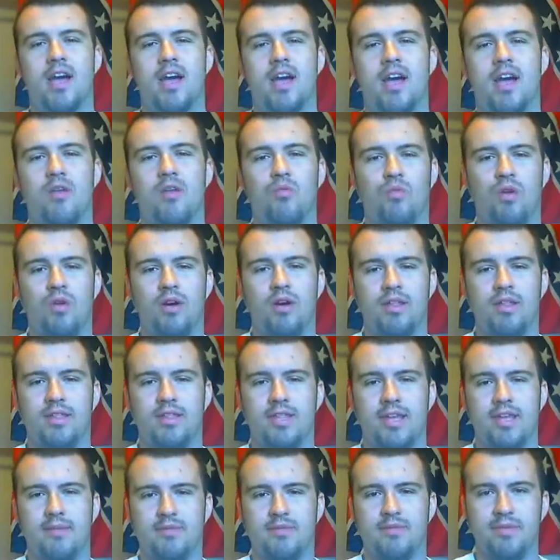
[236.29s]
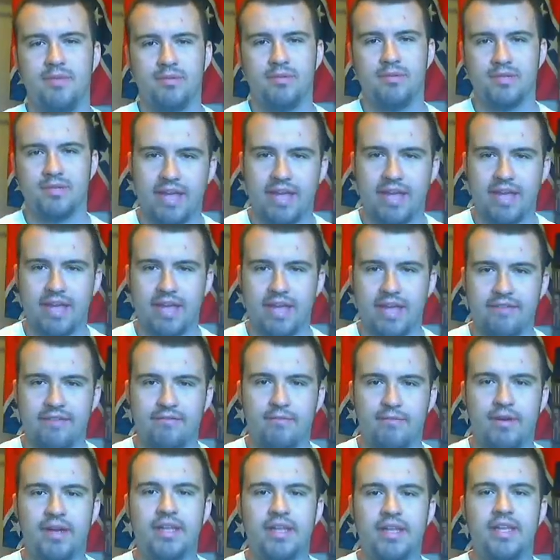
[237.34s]
I want them to be able to
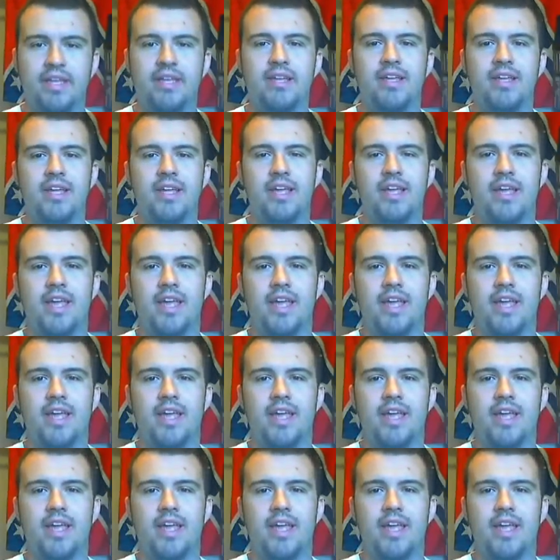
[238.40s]
save money